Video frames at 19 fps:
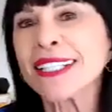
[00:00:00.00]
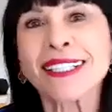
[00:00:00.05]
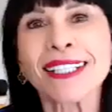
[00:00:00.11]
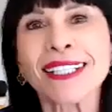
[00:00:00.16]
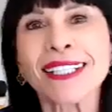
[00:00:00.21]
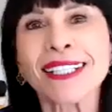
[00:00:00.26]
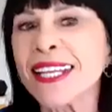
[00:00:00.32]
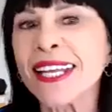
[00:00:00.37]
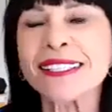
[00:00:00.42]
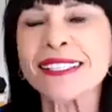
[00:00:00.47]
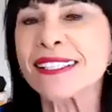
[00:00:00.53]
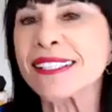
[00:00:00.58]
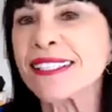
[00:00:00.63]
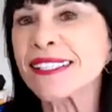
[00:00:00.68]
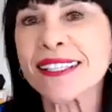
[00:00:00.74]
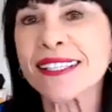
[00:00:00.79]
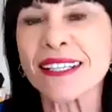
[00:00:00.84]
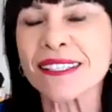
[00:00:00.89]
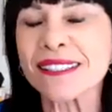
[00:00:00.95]
this
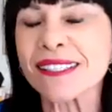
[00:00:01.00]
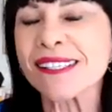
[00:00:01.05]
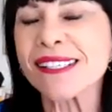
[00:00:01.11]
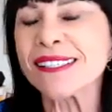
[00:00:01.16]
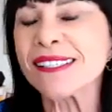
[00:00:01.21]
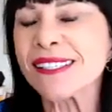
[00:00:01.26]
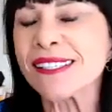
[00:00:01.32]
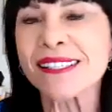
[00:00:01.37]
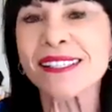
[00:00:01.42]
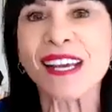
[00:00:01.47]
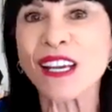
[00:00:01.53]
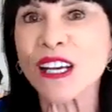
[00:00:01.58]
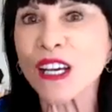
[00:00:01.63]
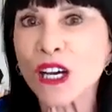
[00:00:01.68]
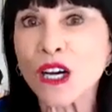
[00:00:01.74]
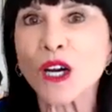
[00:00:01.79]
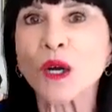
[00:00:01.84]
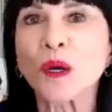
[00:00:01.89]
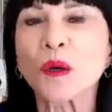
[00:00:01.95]
is
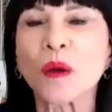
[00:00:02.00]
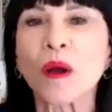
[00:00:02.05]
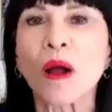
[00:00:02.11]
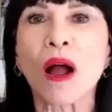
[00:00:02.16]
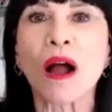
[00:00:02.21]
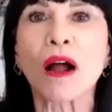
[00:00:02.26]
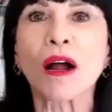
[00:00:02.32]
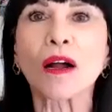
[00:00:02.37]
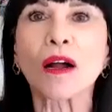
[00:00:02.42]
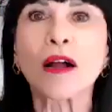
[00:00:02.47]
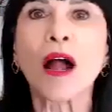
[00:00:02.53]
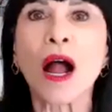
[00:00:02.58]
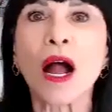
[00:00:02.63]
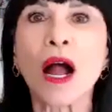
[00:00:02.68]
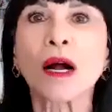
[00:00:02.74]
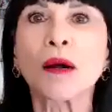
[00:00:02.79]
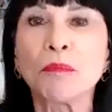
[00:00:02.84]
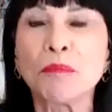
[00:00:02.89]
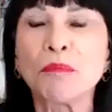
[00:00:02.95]
still
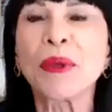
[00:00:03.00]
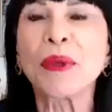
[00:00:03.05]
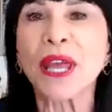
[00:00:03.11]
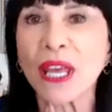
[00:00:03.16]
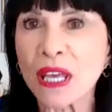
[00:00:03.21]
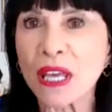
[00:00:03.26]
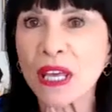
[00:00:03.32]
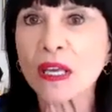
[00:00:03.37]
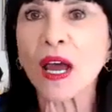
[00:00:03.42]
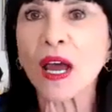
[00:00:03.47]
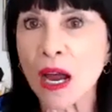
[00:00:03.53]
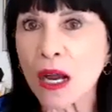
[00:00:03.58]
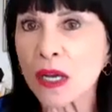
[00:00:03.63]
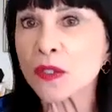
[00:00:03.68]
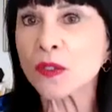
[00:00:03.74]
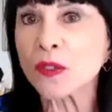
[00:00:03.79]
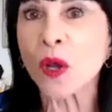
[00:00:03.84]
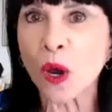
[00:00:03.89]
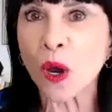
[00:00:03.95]
a big
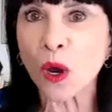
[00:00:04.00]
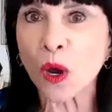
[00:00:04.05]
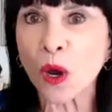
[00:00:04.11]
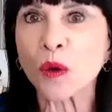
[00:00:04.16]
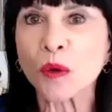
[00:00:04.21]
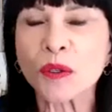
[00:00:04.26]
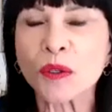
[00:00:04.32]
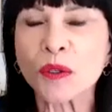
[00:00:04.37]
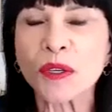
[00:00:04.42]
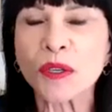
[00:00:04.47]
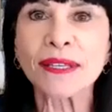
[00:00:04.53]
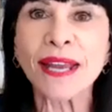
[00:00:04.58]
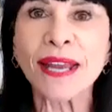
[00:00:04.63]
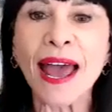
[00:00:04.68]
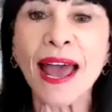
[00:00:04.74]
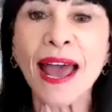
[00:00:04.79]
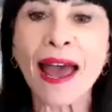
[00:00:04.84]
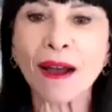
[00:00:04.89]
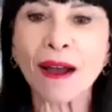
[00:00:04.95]
unknown.
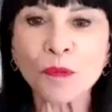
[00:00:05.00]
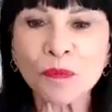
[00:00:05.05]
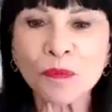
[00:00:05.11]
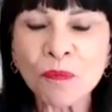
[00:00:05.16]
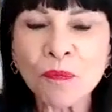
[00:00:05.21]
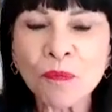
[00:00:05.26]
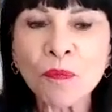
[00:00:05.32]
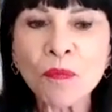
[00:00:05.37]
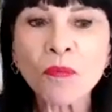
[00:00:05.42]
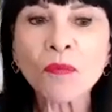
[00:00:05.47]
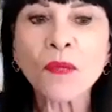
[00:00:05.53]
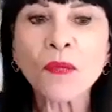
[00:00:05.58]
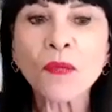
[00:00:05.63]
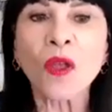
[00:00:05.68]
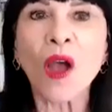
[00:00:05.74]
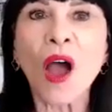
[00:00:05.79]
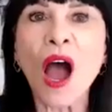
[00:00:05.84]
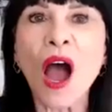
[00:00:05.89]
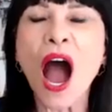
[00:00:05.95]
Now,
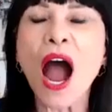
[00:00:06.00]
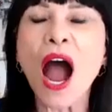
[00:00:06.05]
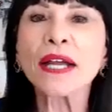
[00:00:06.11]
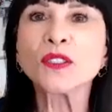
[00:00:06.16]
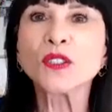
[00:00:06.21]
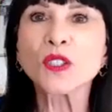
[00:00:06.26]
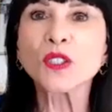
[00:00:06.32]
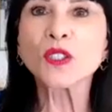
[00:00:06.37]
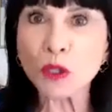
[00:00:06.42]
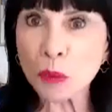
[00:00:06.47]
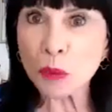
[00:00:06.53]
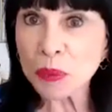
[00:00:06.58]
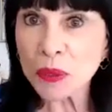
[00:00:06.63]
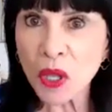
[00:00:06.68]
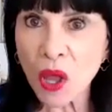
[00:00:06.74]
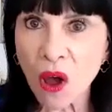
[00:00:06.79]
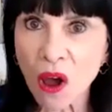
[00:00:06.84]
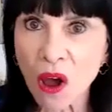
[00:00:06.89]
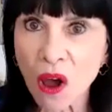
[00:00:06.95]
I do
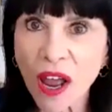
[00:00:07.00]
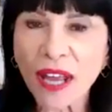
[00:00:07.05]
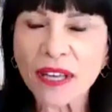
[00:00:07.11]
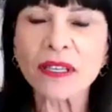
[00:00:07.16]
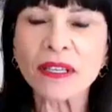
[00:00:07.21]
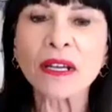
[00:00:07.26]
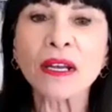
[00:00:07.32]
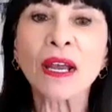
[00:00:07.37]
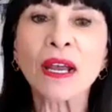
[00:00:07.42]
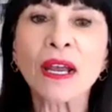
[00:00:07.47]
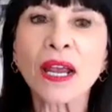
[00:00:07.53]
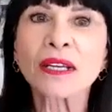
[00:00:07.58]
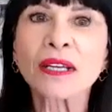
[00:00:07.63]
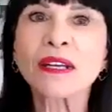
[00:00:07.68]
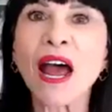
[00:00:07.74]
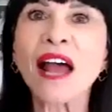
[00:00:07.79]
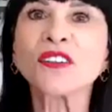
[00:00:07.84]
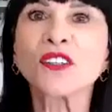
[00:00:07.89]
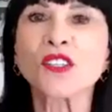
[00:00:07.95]
applaud
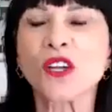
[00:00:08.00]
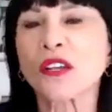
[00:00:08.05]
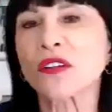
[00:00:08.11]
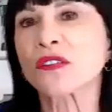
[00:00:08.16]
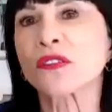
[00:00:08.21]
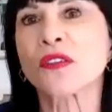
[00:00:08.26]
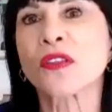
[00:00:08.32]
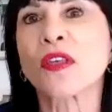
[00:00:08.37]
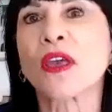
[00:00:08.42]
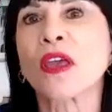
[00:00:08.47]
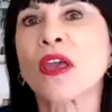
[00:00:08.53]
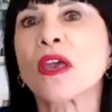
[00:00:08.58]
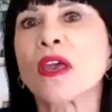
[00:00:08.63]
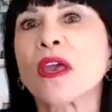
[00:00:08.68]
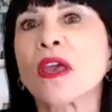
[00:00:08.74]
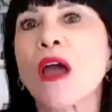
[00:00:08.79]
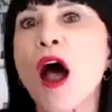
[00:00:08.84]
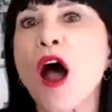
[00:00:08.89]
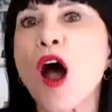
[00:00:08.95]
not just
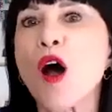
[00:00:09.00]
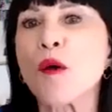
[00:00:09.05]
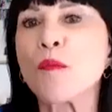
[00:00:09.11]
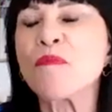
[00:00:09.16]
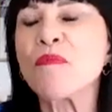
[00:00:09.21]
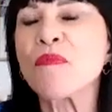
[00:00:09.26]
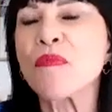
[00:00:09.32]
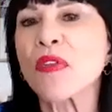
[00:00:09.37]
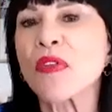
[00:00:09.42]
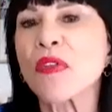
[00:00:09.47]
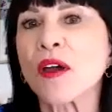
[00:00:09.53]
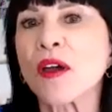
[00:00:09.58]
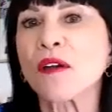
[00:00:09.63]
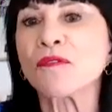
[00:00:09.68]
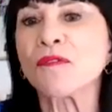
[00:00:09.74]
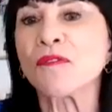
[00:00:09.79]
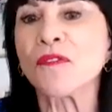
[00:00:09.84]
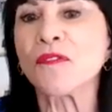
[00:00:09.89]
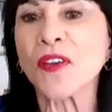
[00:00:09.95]
the
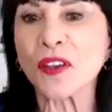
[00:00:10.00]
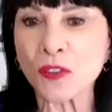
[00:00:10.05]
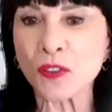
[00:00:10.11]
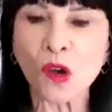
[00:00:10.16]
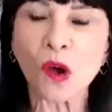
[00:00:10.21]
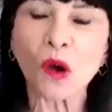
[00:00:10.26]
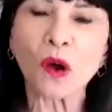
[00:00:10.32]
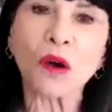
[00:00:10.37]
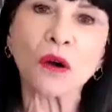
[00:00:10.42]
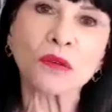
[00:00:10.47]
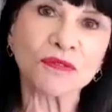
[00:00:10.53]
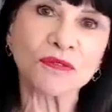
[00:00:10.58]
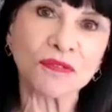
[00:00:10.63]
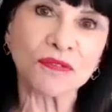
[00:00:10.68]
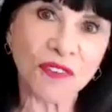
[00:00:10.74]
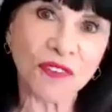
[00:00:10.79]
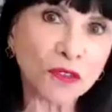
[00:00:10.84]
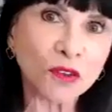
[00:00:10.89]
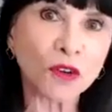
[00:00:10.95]
fiscal
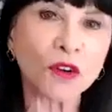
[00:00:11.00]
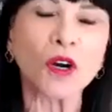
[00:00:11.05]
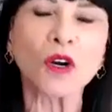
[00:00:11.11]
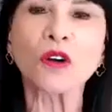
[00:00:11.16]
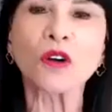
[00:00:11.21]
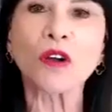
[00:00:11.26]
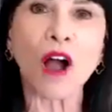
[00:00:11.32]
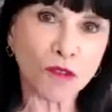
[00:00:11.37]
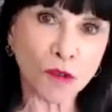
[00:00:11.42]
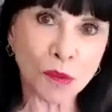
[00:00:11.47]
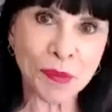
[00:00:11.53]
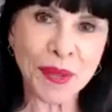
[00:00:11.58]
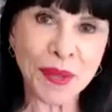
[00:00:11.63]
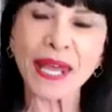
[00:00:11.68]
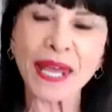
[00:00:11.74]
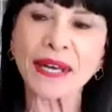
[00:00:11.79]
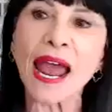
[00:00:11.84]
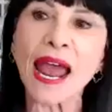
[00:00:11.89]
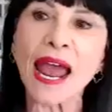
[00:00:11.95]
federal
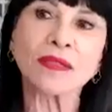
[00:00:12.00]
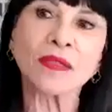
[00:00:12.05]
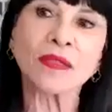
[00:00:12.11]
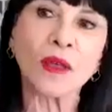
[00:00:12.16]
government and the